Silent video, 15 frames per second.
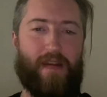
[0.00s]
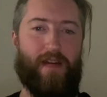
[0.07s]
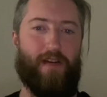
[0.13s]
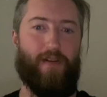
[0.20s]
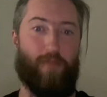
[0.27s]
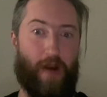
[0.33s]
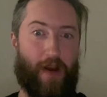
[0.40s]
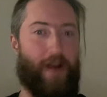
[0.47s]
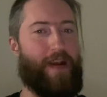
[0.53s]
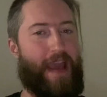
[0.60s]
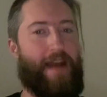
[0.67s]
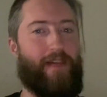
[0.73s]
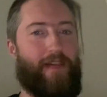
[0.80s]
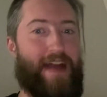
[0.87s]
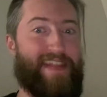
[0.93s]
Where,
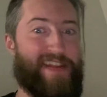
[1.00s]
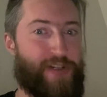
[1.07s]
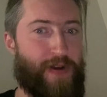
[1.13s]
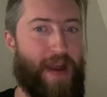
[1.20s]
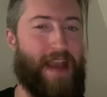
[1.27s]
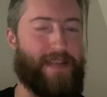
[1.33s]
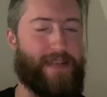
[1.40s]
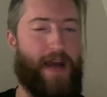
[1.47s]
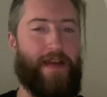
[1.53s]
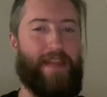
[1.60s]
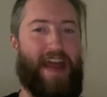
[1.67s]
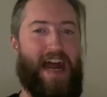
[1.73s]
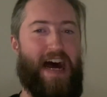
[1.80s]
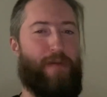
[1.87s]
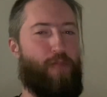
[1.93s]
again, a lot of the tracks on
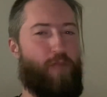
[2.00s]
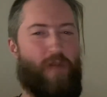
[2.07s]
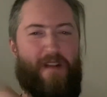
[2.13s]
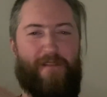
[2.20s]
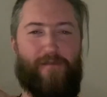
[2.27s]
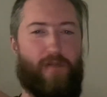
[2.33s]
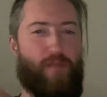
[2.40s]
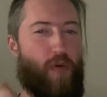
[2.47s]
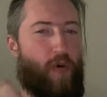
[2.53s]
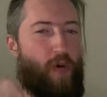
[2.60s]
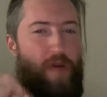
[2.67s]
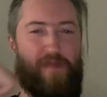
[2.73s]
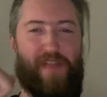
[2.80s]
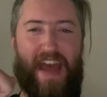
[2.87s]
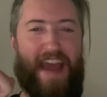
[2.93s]
that album went for more
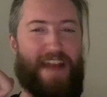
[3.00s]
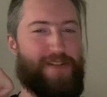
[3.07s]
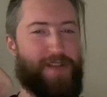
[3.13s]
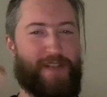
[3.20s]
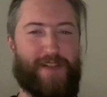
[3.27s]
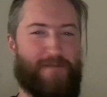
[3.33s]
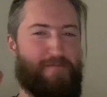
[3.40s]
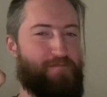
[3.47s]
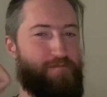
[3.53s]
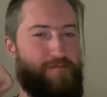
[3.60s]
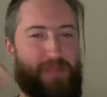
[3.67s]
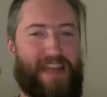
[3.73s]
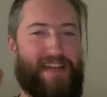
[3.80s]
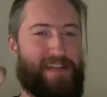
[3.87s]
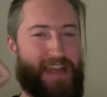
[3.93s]
of that just
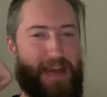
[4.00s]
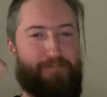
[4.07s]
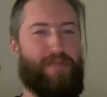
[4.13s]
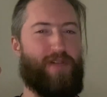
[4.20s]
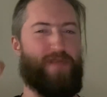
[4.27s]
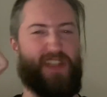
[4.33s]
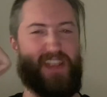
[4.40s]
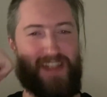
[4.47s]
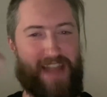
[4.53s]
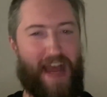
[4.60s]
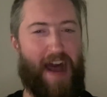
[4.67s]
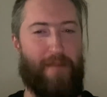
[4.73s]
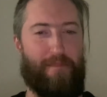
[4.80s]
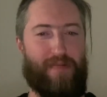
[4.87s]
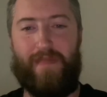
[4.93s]
mid-tempo
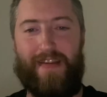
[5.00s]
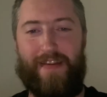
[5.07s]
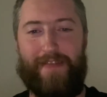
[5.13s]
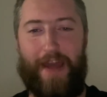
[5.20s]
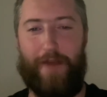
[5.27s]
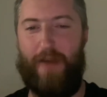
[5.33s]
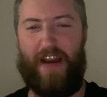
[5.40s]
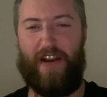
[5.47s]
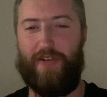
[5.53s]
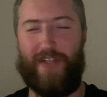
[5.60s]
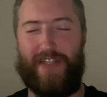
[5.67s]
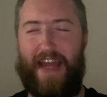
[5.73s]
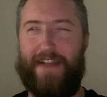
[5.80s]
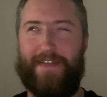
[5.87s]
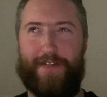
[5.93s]
stomp. That record
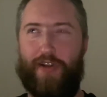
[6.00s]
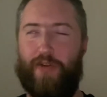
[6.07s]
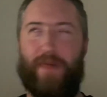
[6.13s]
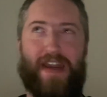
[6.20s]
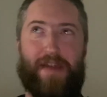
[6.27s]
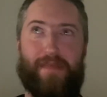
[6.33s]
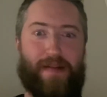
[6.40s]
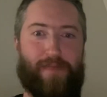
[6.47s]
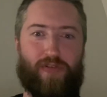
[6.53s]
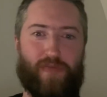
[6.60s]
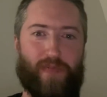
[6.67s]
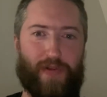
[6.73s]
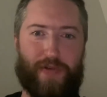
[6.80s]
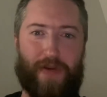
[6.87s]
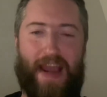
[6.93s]
just had so many
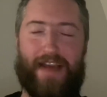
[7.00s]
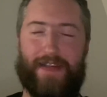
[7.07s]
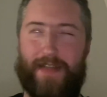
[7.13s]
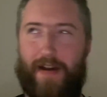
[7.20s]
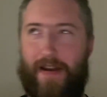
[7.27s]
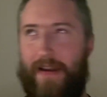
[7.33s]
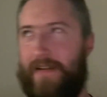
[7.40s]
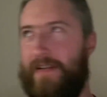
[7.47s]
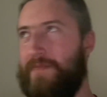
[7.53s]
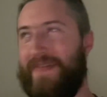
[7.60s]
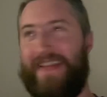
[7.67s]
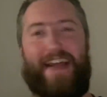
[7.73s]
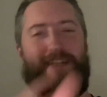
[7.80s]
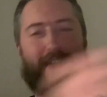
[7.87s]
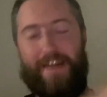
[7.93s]
memorable tracks on it, but
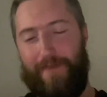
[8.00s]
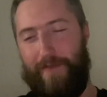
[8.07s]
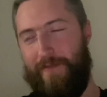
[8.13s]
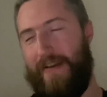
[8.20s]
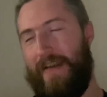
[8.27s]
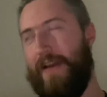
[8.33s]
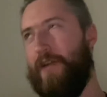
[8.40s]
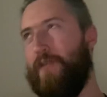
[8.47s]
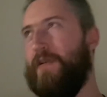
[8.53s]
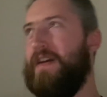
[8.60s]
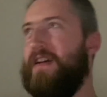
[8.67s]
that's a different video.